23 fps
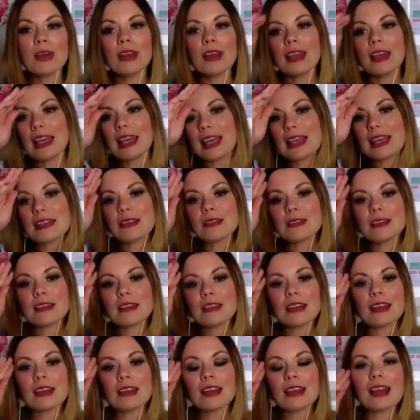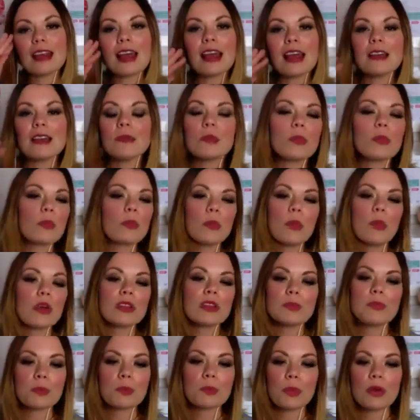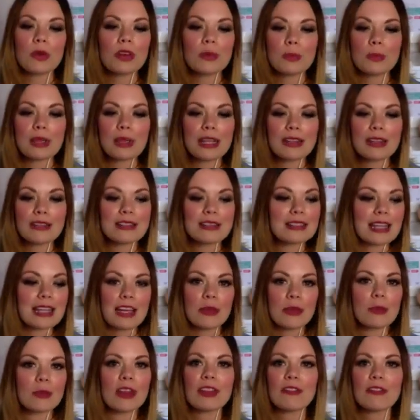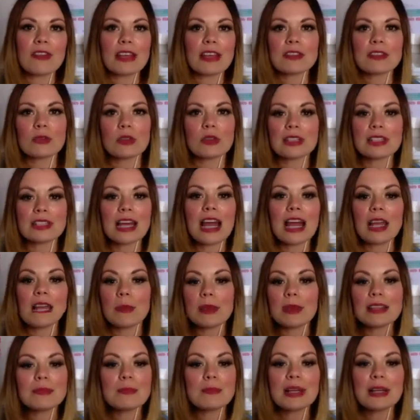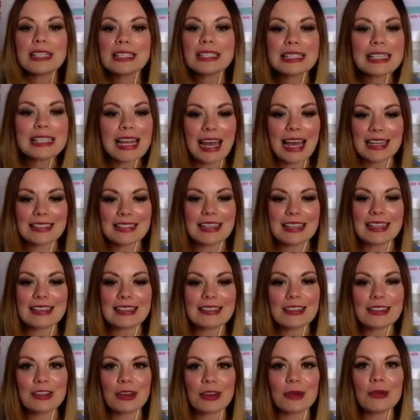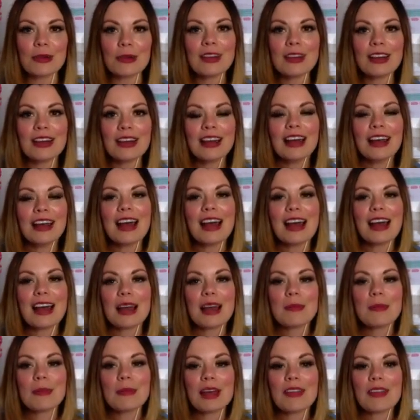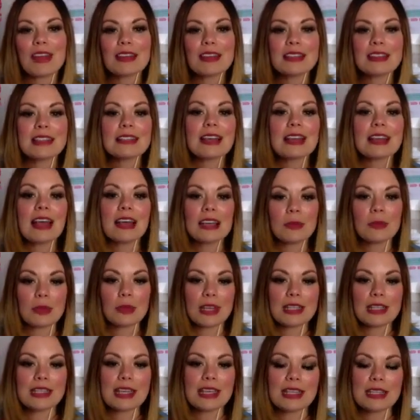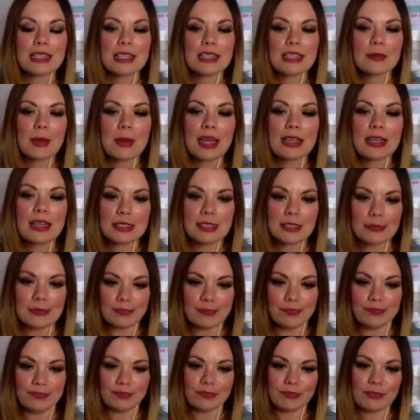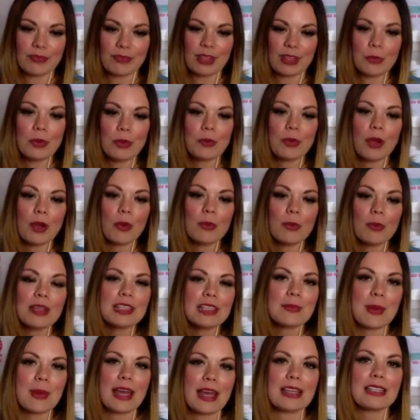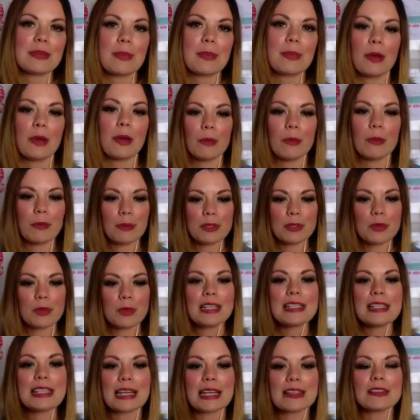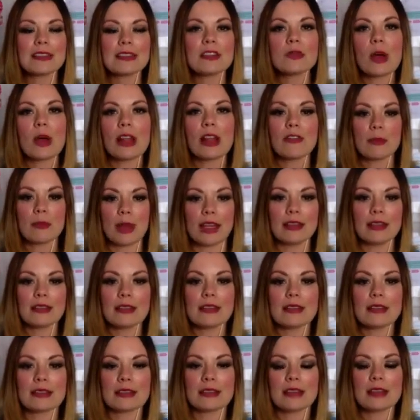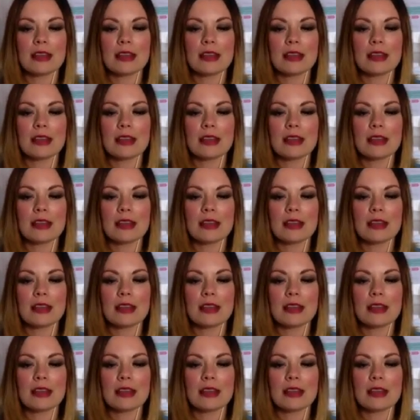is, and what had been staring me in the face all the time, is multi-let it, and that's exactly what I did. We probably spent about between 6 and 12 months